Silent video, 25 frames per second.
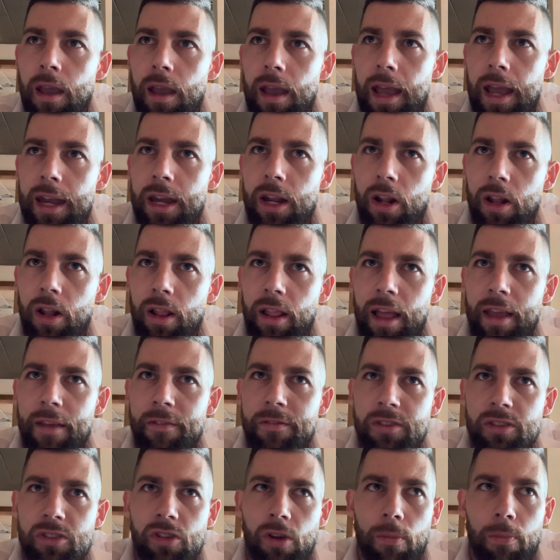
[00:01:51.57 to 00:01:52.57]
And you know, life
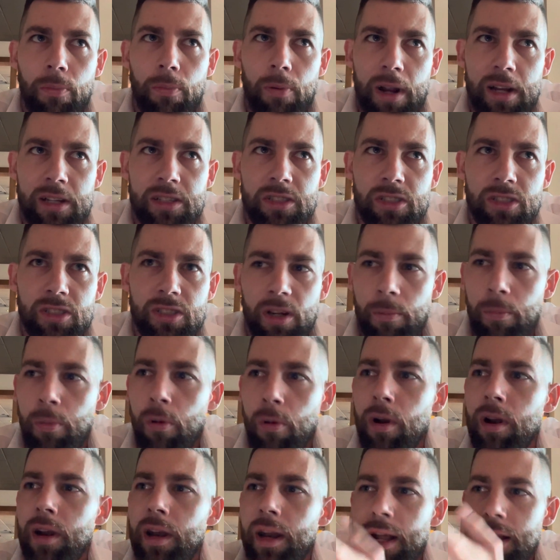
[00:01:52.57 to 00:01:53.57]
is so precious and
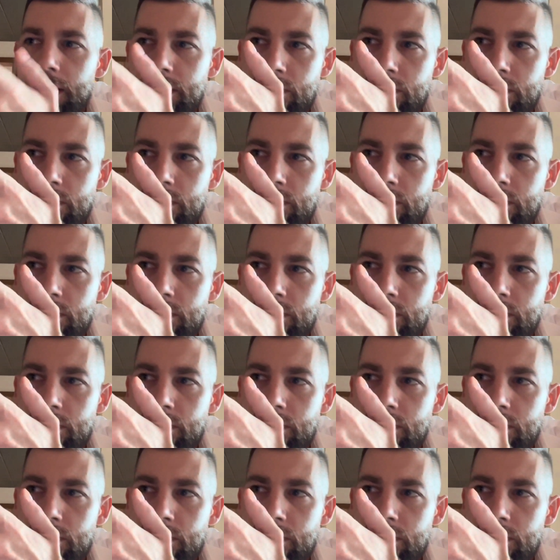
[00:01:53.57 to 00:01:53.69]
important.